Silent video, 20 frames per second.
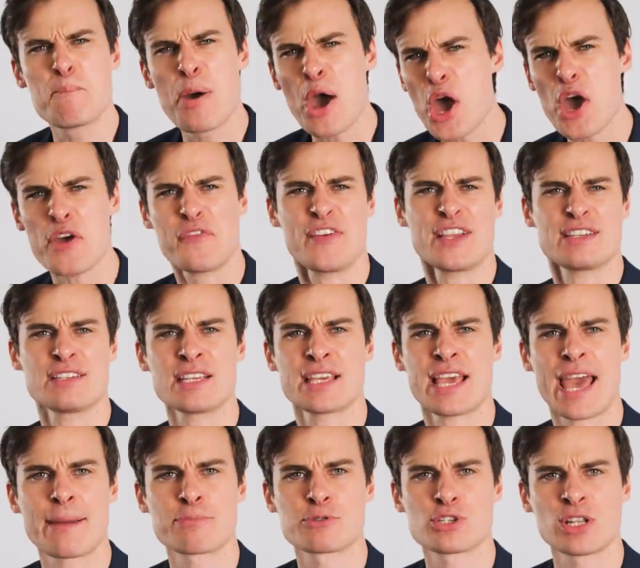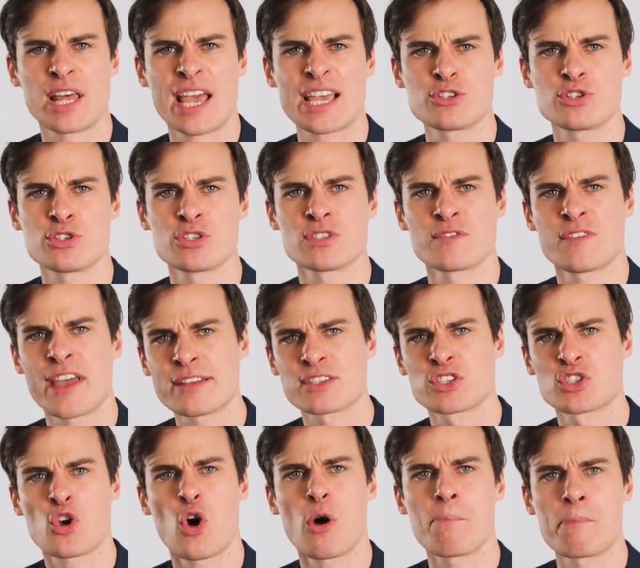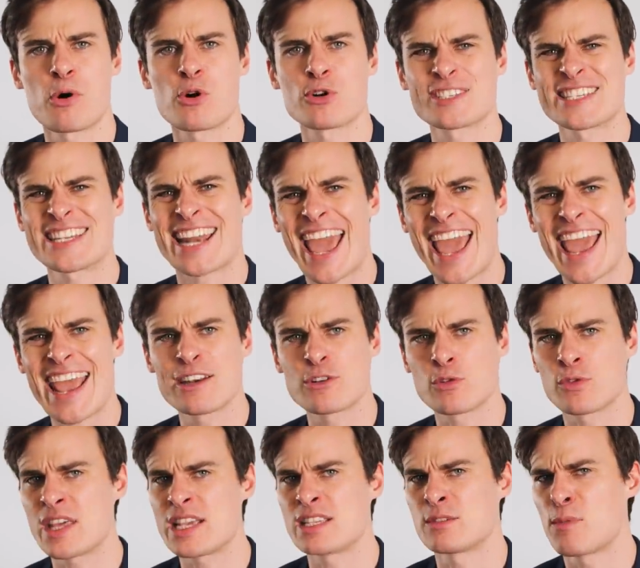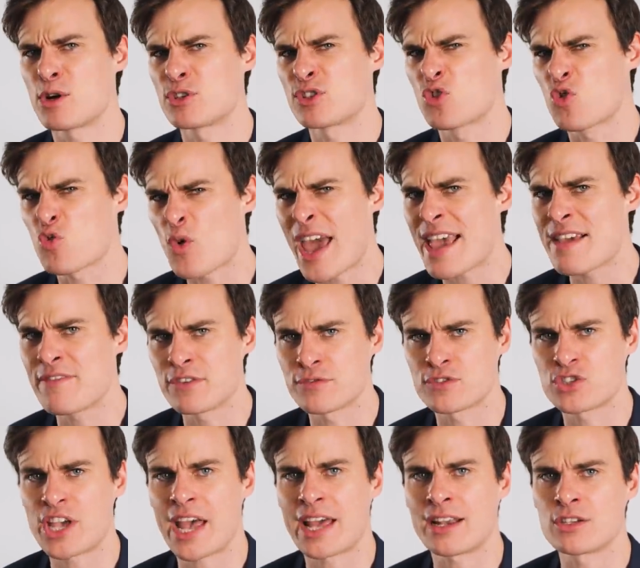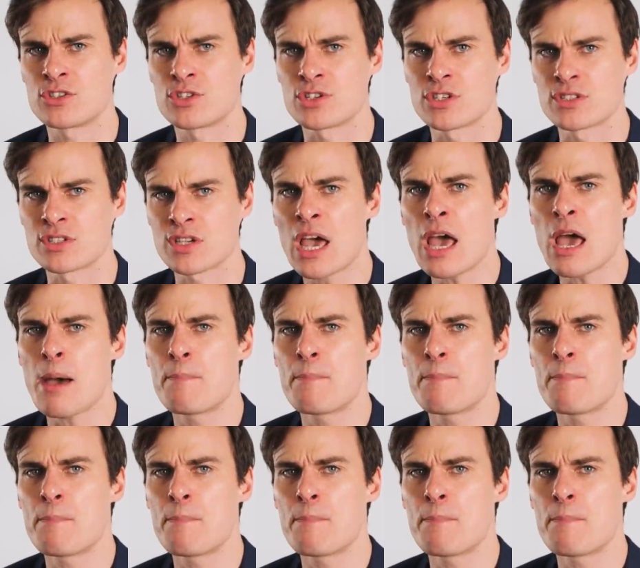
Perfect encapsulations of how Scott Morrison handled these most grave of challenges.